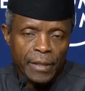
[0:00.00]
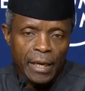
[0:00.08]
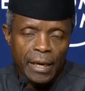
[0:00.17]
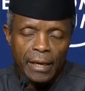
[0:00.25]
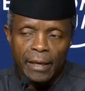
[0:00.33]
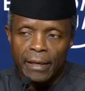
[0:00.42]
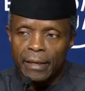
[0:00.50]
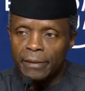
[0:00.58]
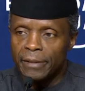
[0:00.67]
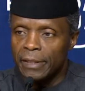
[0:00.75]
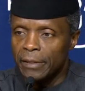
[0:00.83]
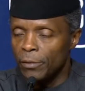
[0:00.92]
uh,
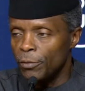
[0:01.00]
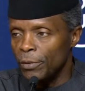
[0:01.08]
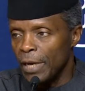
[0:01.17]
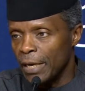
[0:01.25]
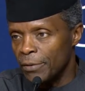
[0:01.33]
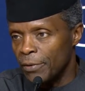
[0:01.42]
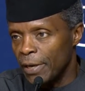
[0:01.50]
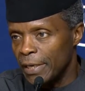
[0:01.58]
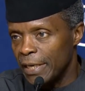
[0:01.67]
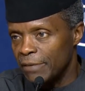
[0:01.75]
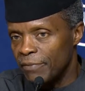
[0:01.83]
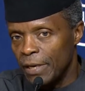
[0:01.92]
the whole
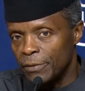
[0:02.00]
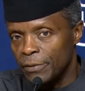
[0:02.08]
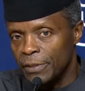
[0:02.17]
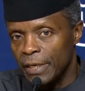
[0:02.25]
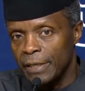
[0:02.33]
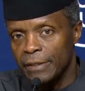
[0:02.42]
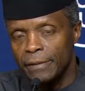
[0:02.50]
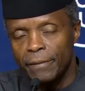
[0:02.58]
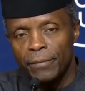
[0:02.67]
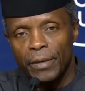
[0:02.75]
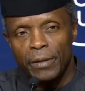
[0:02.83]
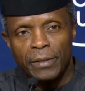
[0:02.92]
agro-allied value chain.
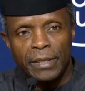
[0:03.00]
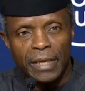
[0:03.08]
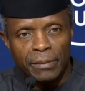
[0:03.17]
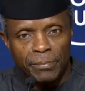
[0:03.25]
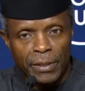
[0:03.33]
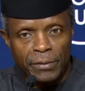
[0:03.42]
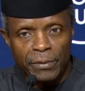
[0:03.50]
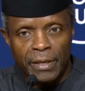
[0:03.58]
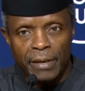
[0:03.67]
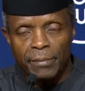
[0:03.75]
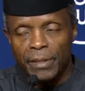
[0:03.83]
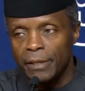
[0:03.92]
We're looking at
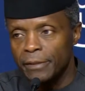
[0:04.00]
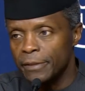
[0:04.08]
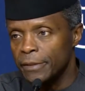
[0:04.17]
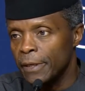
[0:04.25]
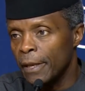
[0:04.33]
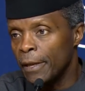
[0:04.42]
petrochemicals.